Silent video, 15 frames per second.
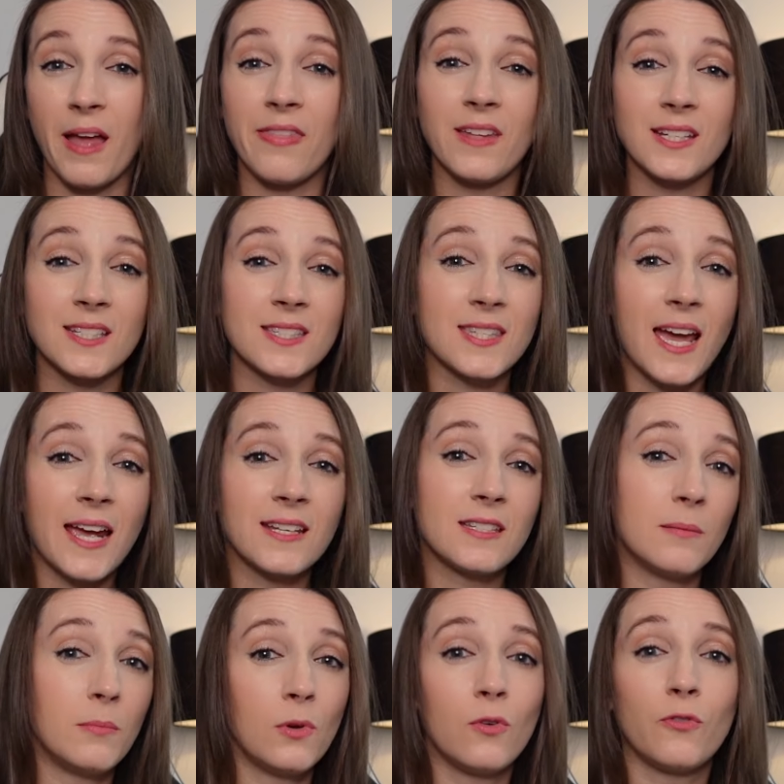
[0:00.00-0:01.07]
and they decide
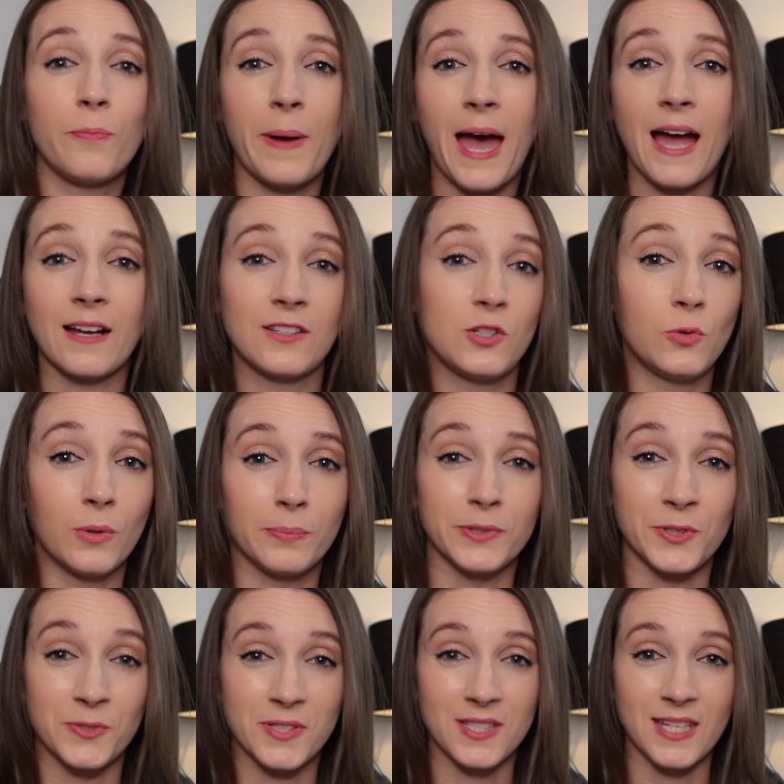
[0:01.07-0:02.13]
to move back to a
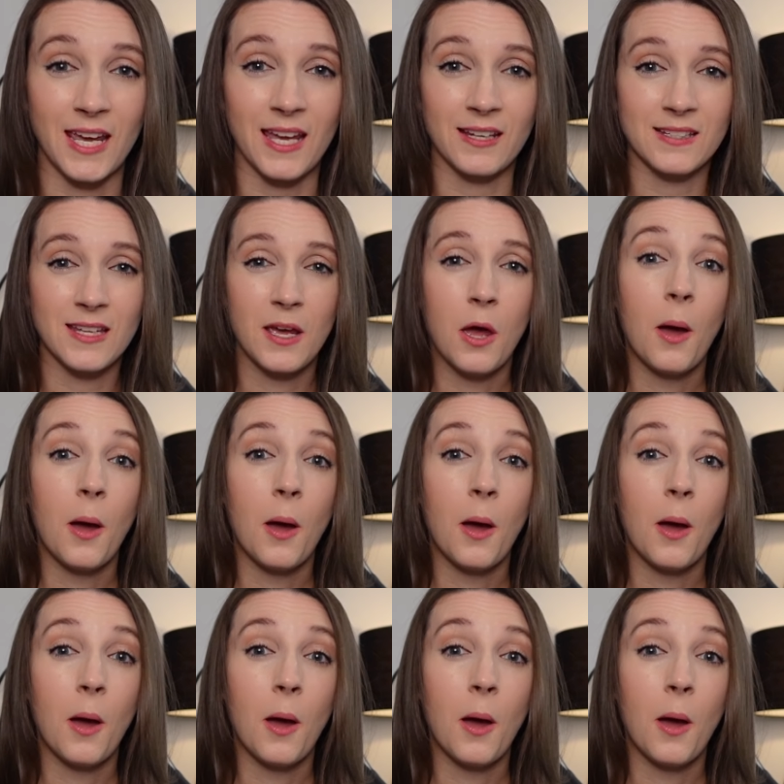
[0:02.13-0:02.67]
blue state.